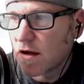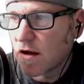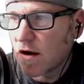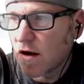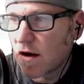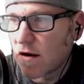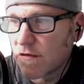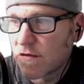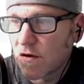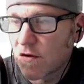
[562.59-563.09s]

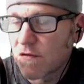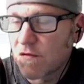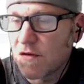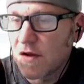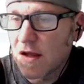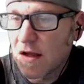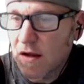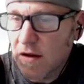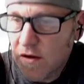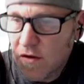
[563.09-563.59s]
of your
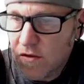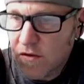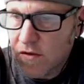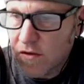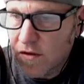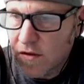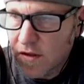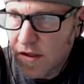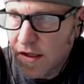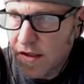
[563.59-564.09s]

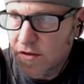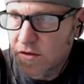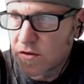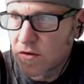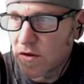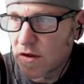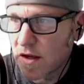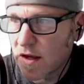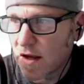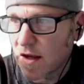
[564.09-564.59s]
vehicle into
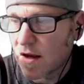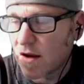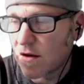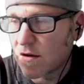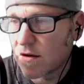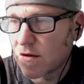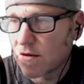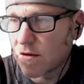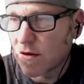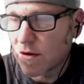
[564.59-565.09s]
account.
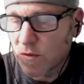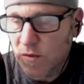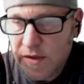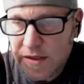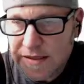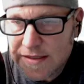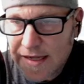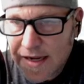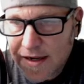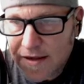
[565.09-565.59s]
Now, what
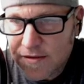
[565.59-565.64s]
is that?